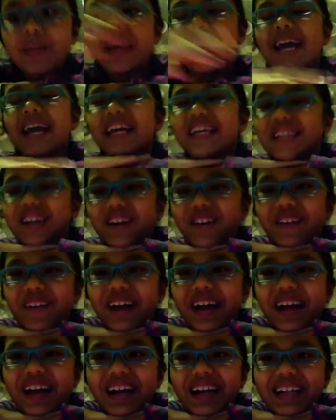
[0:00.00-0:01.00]
Hey, now
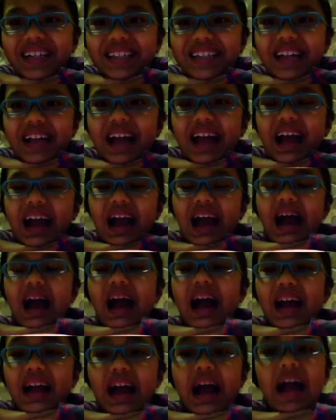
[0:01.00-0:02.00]
guys,
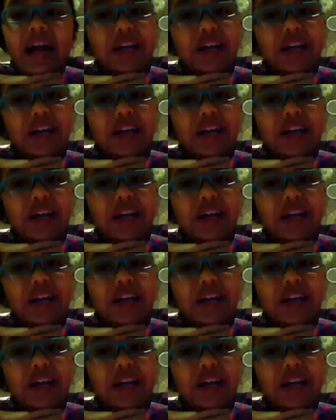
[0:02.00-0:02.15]
I